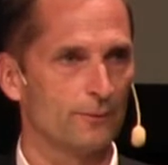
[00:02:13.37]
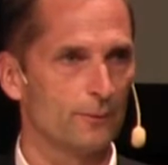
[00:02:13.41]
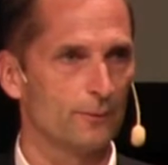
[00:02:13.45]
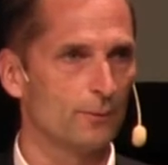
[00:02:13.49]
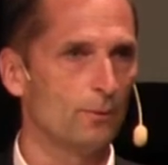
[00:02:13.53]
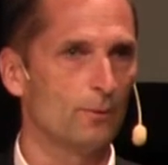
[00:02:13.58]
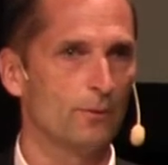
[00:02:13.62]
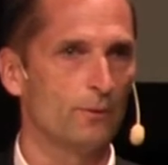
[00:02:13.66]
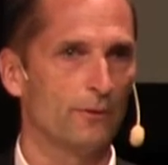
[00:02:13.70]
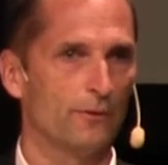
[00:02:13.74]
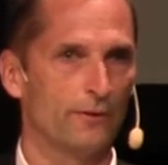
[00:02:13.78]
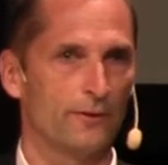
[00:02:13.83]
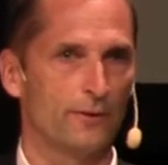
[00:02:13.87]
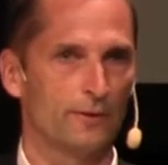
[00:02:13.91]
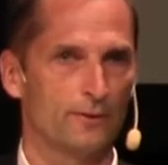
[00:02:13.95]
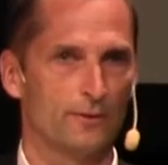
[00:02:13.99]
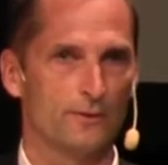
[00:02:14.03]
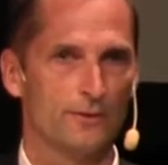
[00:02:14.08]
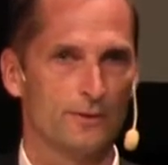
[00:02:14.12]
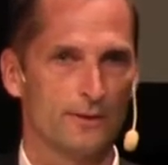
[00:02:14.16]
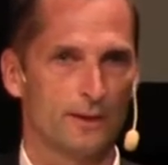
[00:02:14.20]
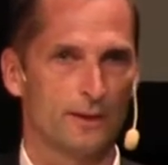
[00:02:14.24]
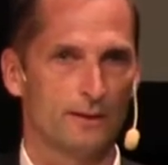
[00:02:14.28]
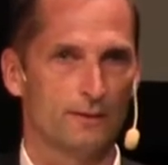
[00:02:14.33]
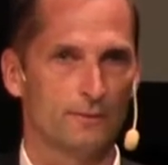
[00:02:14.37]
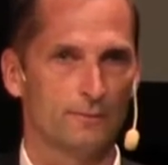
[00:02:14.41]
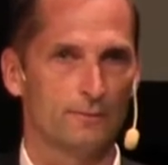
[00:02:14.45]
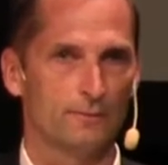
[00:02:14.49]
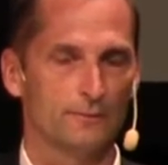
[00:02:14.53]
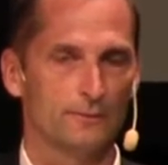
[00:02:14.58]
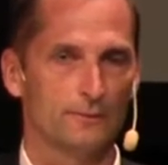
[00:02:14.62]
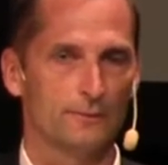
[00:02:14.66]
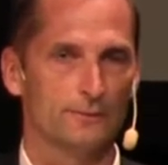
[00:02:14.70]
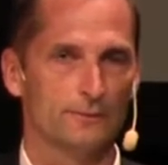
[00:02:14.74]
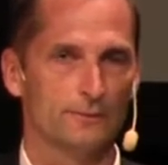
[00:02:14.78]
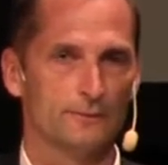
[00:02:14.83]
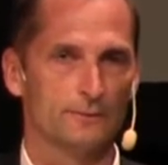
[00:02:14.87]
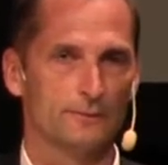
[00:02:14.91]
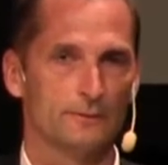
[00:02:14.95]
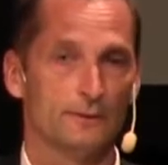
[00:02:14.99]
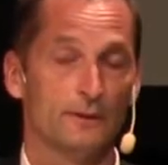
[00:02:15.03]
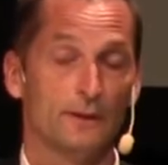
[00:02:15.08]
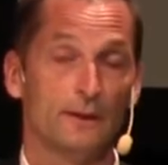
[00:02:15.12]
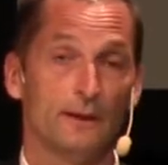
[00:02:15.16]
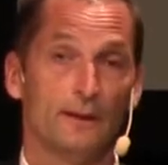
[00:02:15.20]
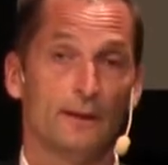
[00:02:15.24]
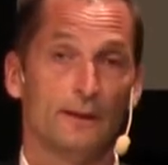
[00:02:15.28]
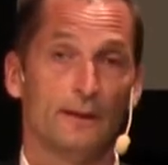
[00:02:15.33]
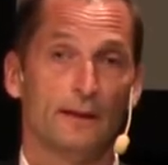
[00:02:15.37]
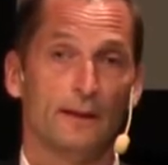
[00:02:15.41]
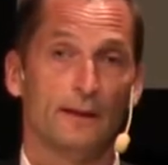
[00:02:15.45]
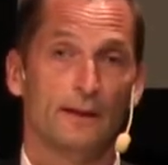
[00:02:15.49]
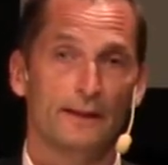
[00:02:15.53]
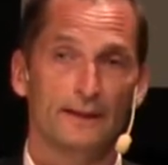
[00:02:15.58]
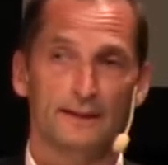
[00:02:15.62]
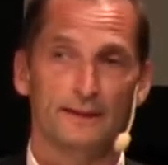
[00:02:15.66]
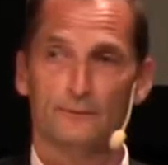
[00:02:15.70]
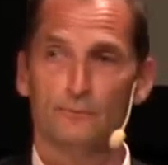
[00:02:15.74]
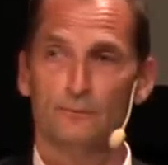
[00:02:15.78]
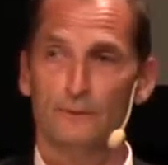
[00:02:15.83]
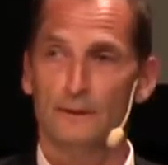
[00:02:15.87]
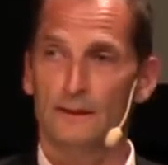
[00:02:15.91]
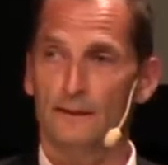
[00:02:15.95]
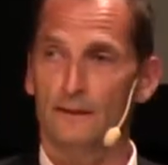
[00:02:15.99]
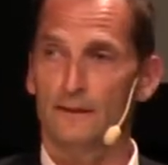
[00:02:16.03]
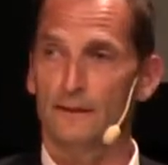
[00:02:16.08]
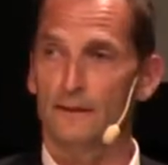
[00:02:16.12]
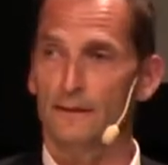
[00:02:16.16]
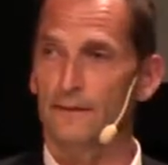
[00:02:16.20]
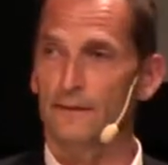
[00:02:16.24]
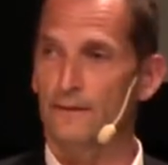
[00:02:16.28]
for all serious stakeholders. As well,